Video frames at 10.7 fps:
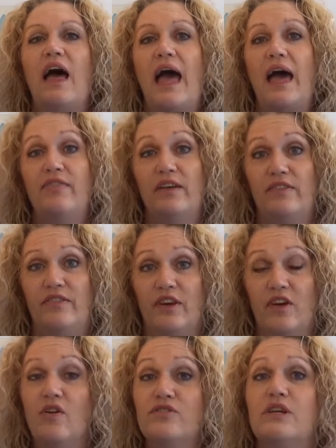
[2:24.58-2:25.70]
and that the
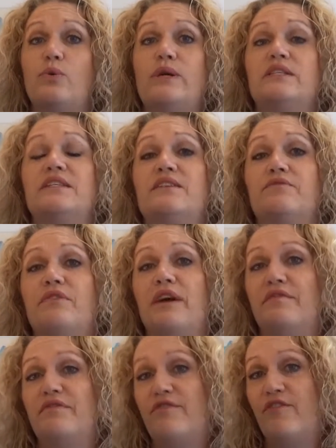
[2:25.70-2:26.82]
consequences are
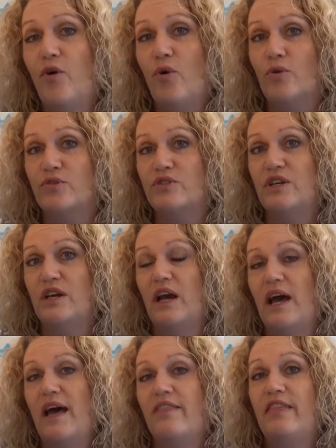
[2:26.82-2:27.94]
reinforced,
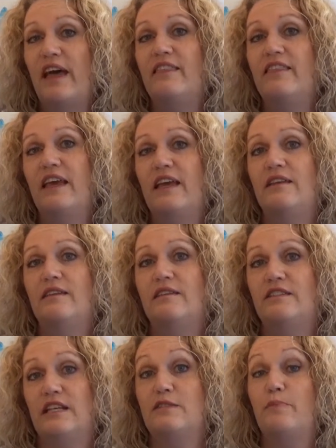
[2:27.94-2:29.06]
they then
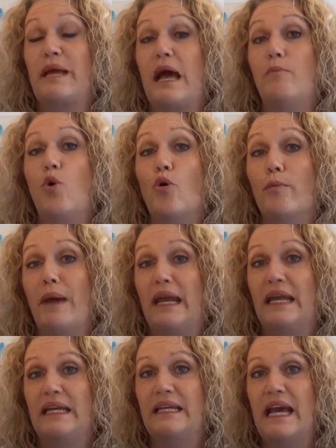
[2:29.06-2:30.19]
just become
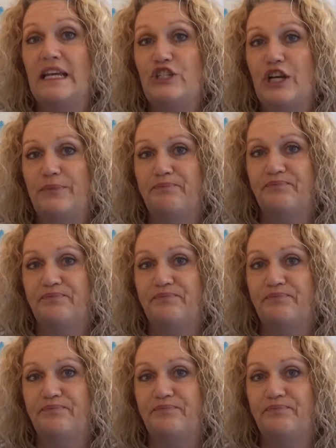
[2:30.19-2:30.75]
automatic in nature.